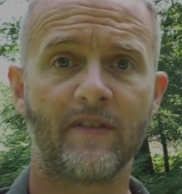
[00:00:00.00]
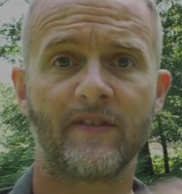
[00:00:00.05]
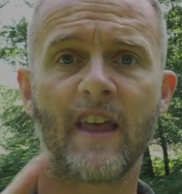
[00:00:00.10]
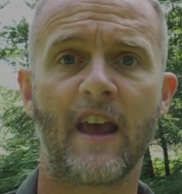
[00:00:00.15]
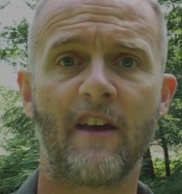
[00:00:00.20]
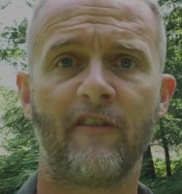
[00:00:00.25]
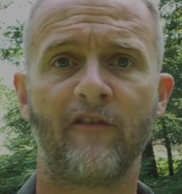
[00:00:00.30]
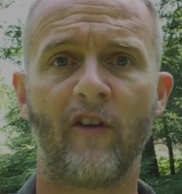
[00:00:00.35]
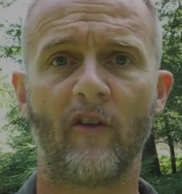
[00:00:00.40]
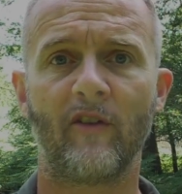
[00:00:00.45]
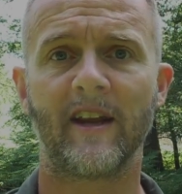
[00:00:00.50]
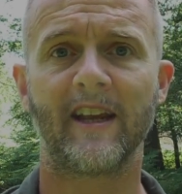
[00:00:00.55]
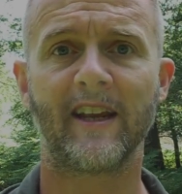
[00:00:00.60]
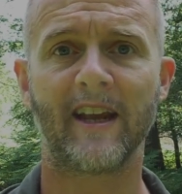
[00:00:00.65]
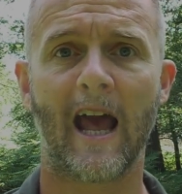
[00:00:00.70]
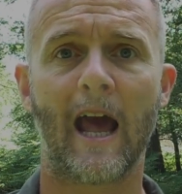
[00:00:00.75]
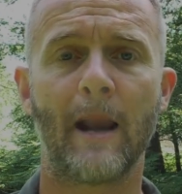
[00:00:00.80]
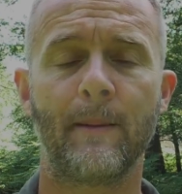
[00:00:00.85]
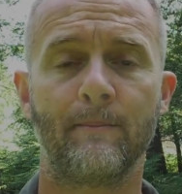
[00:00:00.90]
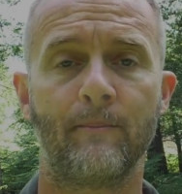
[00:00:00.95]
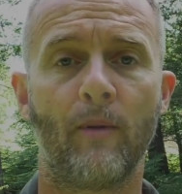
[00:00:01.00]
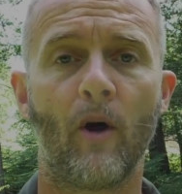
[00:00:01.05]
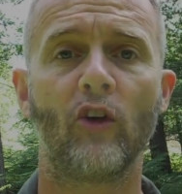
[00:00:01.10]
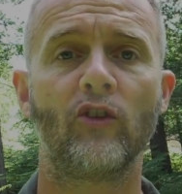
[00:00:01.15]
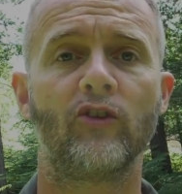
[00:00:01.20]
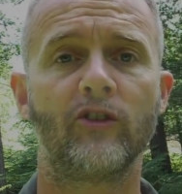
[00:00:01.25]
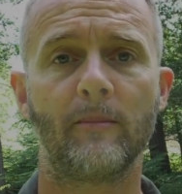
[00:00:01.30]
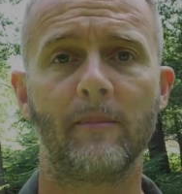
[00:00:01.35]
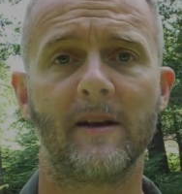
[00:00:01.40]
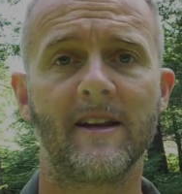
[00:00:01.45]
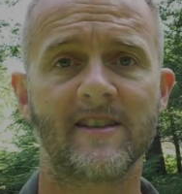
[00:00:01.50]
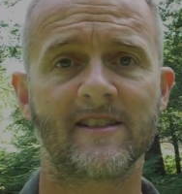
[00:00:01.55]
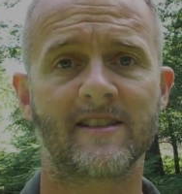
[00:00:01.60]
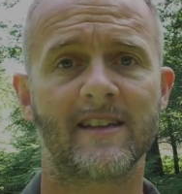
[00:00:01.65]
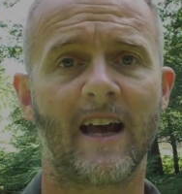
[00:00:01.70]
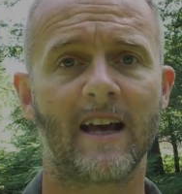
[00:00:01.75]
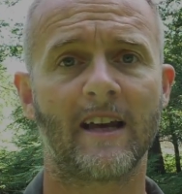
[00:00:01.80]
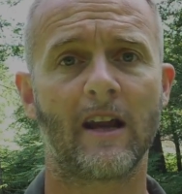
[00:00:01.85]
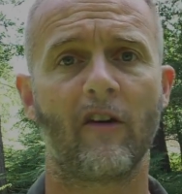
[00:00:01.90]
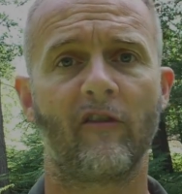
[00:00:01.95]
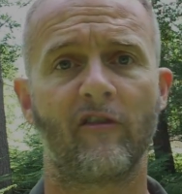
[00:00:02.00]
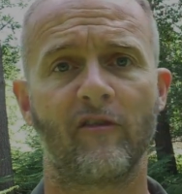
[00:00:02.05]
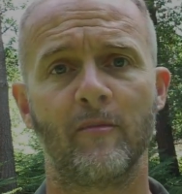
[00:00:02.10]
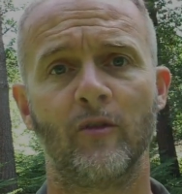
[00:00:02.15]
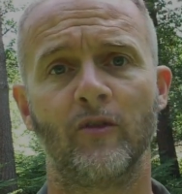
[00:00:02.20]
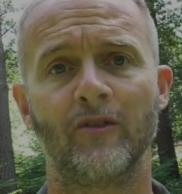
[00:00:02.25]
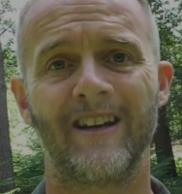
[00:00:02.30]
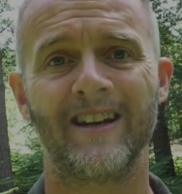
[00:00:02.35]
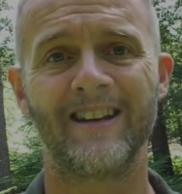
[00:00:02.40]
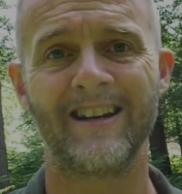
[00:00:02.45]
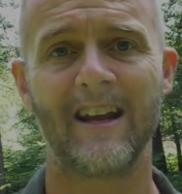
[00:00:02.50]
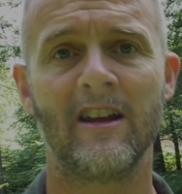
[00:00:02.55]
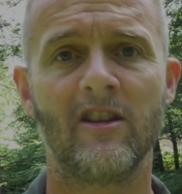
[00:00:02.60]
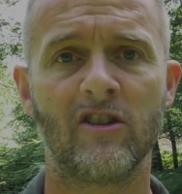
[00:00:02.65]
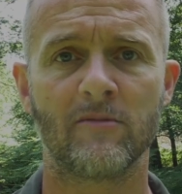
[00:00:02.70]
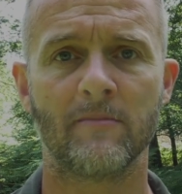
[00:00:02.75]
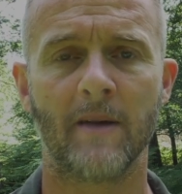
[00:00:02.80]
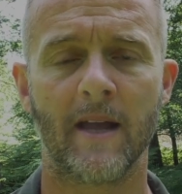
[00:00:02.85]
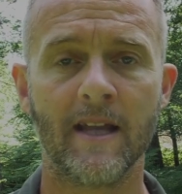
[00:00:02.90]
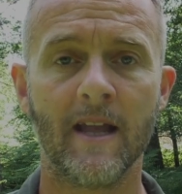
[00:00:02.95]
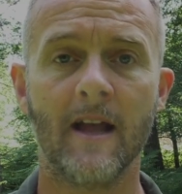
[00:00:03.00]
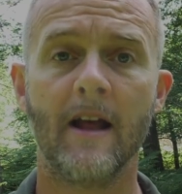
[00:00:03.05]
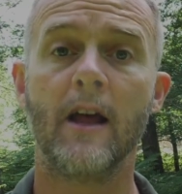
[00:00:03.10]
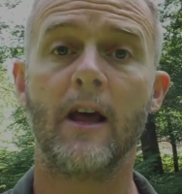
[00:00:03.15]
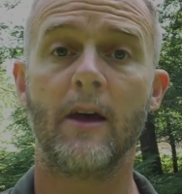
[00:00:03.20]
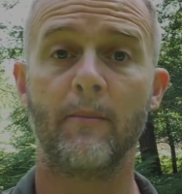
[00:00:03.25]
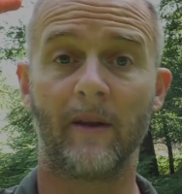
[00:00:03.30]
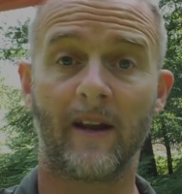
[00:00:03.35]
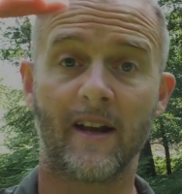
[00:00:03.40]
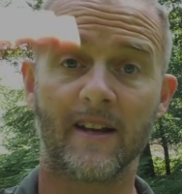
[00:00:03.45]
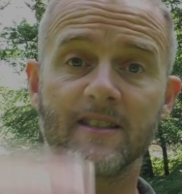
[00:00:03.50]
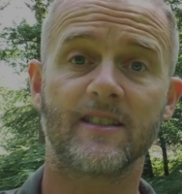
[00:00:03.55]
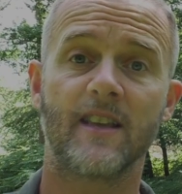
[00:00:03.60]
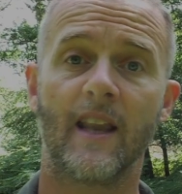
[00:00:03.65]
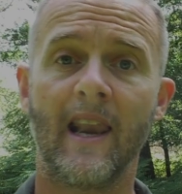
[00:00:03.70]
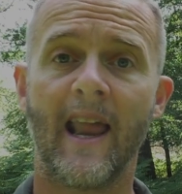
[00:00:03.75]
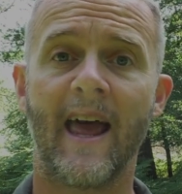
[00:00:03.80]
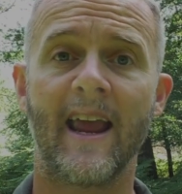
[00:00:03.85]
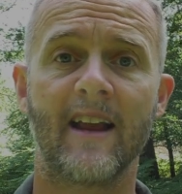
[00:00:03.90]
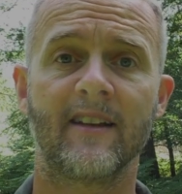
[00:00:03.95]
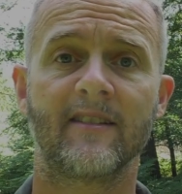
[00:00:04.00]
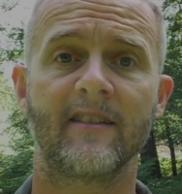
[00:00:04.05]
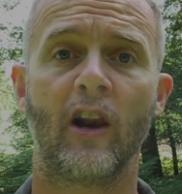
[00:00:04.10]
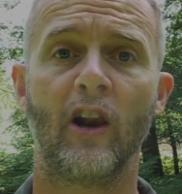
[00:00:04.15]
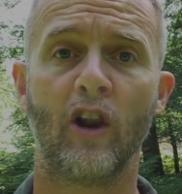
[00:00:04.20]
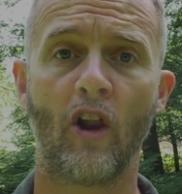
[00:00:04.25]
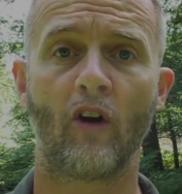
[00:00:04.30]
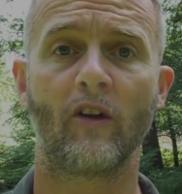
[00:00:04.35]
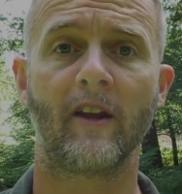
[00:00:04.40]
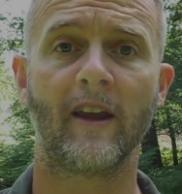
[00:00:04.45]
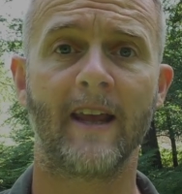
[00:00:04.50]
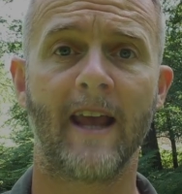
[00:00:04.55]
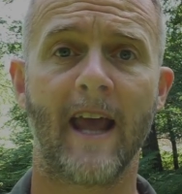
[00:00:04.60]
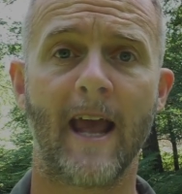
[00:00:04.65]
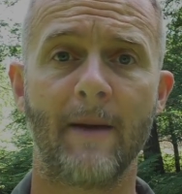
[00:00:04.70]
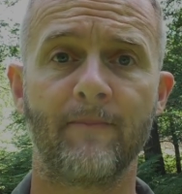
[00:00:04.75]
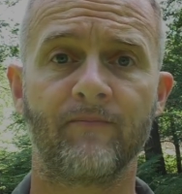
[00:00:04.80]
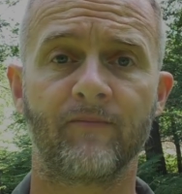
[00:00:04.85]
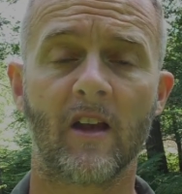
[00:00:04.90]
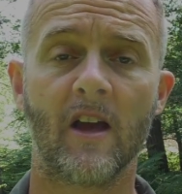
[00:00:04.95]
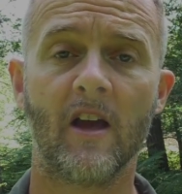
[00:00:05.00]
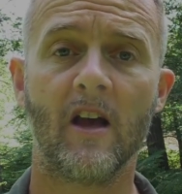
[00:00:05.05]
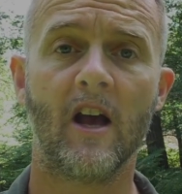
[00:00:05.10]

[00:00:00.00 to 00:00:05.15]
Therefore, it can't possibly slide out from underneath me because the layers are locking it in.